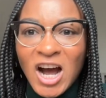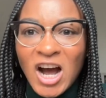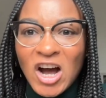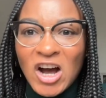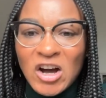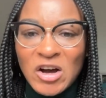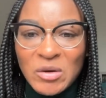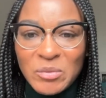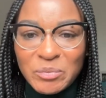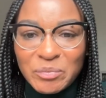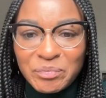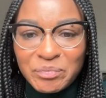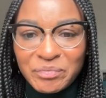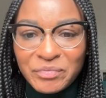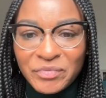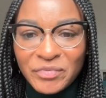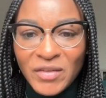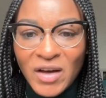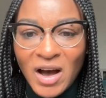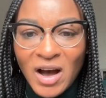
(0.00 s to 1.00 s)

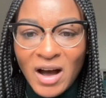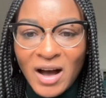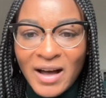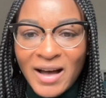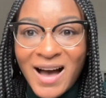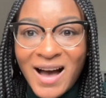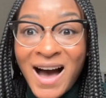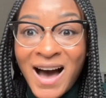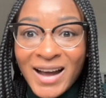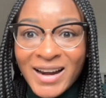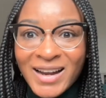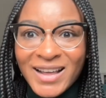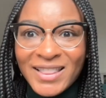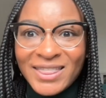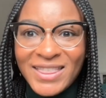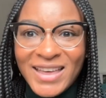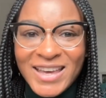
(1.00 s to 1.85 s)
Anna,